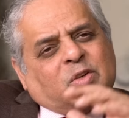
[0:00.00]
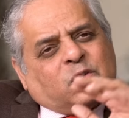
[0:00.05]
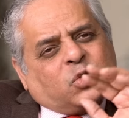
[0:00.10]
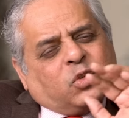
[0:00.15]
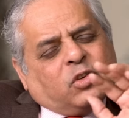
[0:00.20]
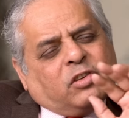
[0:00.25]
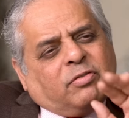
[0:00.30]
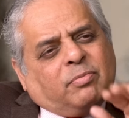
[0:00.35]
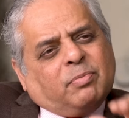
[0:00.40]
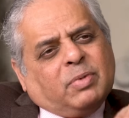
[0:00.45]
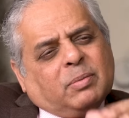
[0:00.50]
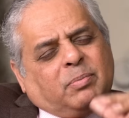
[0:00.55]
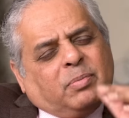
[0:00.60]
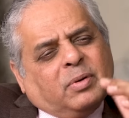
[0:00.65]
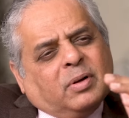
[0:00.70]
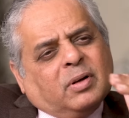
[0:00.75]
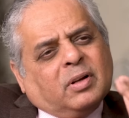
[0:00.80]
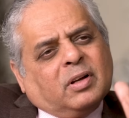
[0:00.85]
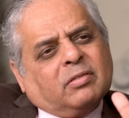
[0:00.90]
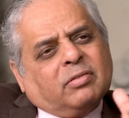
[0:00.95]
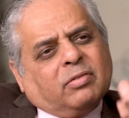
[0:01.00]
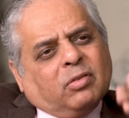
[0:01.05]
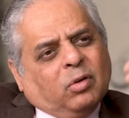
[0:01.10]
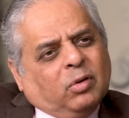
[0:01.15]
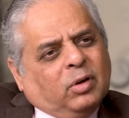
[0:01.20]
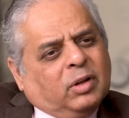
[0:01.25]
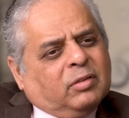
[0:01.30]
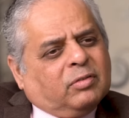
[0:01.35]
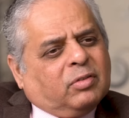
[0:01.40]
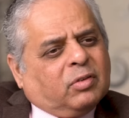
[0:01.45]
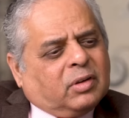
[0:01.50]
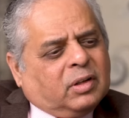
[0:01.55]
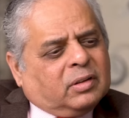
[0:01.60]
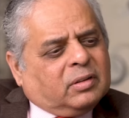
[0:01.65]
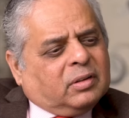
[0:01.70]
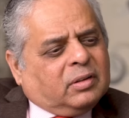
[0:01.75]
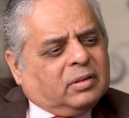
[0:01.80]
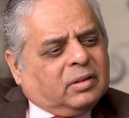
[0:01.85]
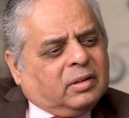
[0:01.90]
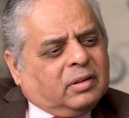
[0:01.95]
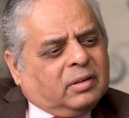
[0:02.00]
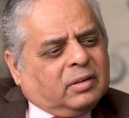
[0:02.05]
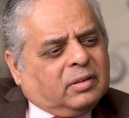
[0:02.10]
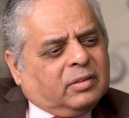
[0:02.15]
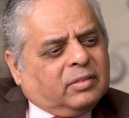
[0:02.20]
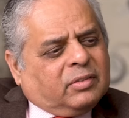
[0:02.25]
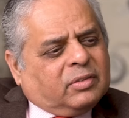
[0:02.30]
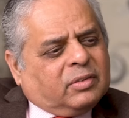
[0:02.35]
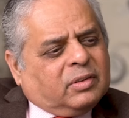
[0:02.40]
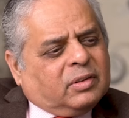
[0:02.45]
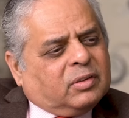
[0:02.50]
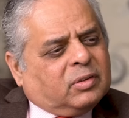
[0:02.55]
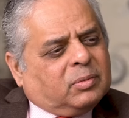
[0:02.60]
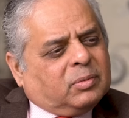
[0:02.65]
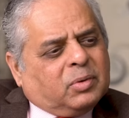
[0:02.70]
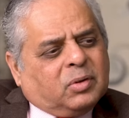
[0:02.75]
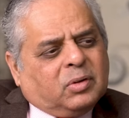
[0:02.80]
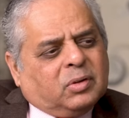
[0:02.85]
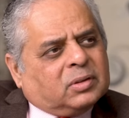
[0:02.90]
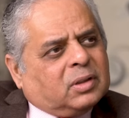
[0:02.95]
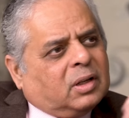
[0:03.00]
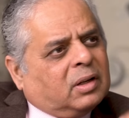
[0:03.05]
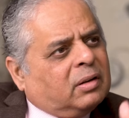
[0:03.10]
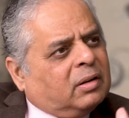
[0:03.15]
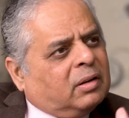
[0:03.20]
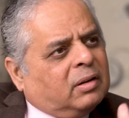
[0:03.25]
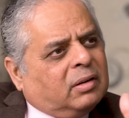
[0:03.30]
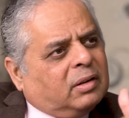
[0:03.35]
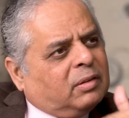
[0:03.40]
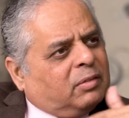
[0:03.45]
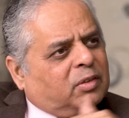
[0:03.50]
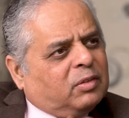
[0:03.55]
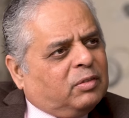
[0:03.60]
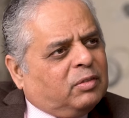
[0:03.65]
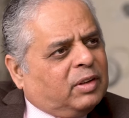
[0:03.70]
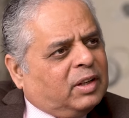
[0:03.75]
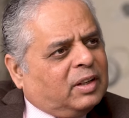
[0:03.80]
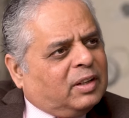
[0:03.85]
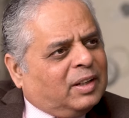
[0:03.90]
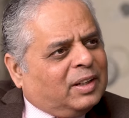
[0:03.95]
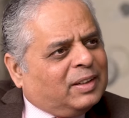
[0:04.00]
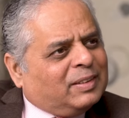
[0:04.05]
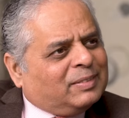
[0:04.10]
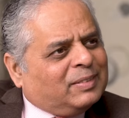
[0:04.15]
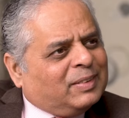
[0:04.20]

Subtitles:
So if people are falling for other narratives, it is because our narrative is weakening.